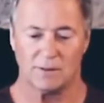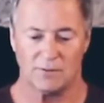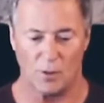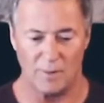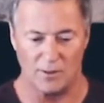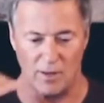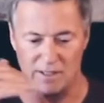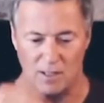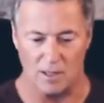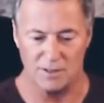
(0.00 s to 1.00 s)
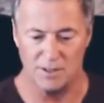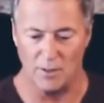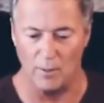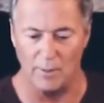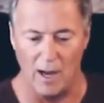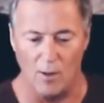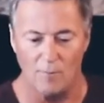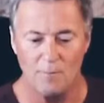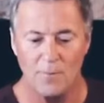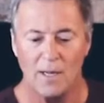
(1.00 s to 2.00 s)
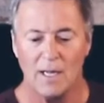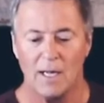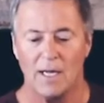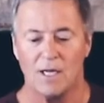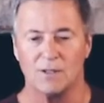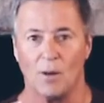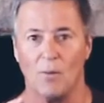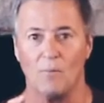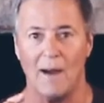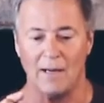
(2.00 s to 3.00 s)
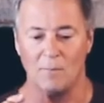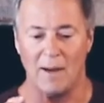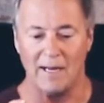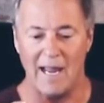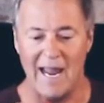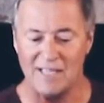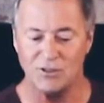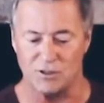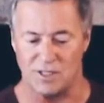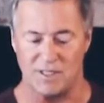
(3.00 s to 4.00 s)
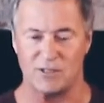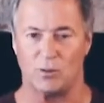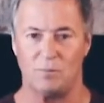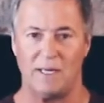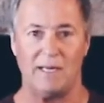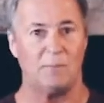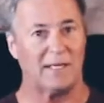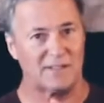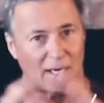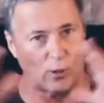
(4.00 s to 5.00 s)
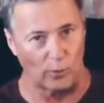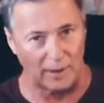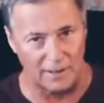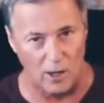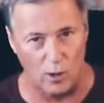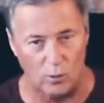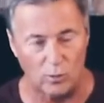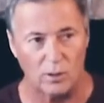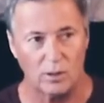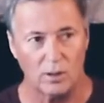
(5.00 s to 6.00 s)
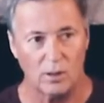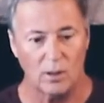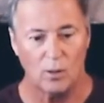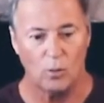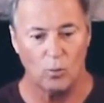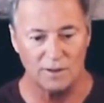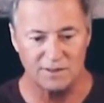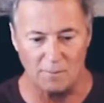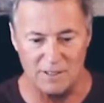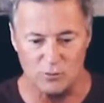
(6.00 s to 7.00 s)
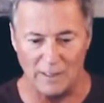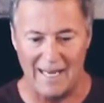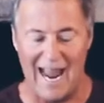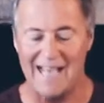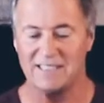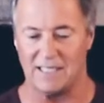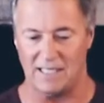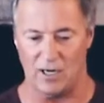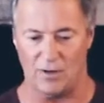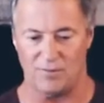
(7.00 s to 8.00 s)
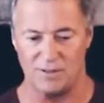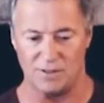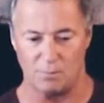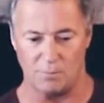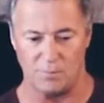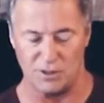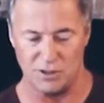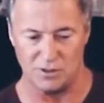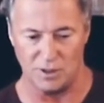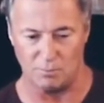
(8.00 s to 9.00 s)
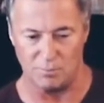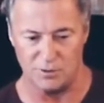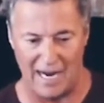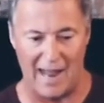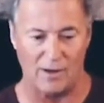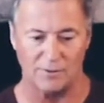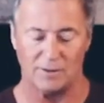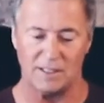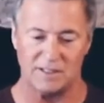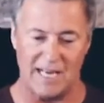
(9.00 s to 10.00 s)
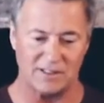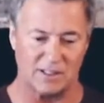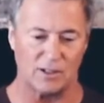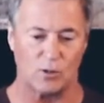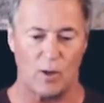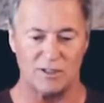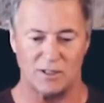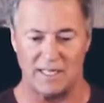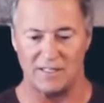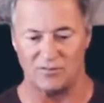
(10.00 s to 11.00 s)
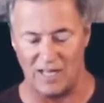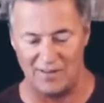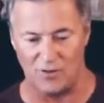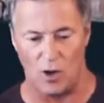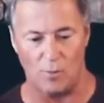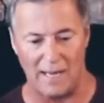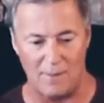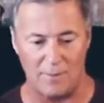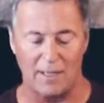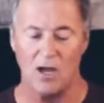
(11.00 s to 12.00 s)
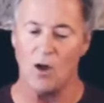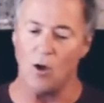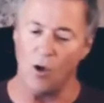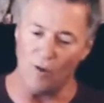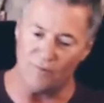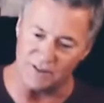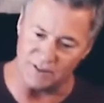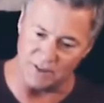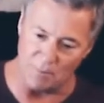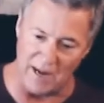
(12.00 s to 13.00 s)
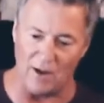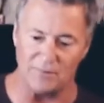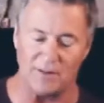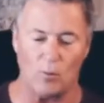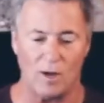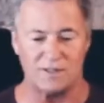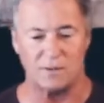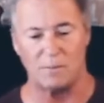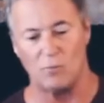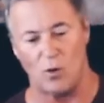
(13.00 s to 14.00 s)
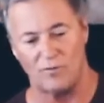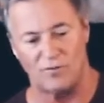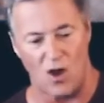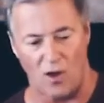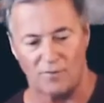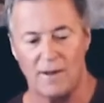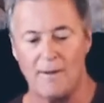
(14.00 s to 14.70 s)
throw me the grace card. So here we go. So my answer to this would be, because I don't really know what somebody's really asking here, if it's the child that's asking the question that has left the home, got married, or if it's the parent that wants to be more involved.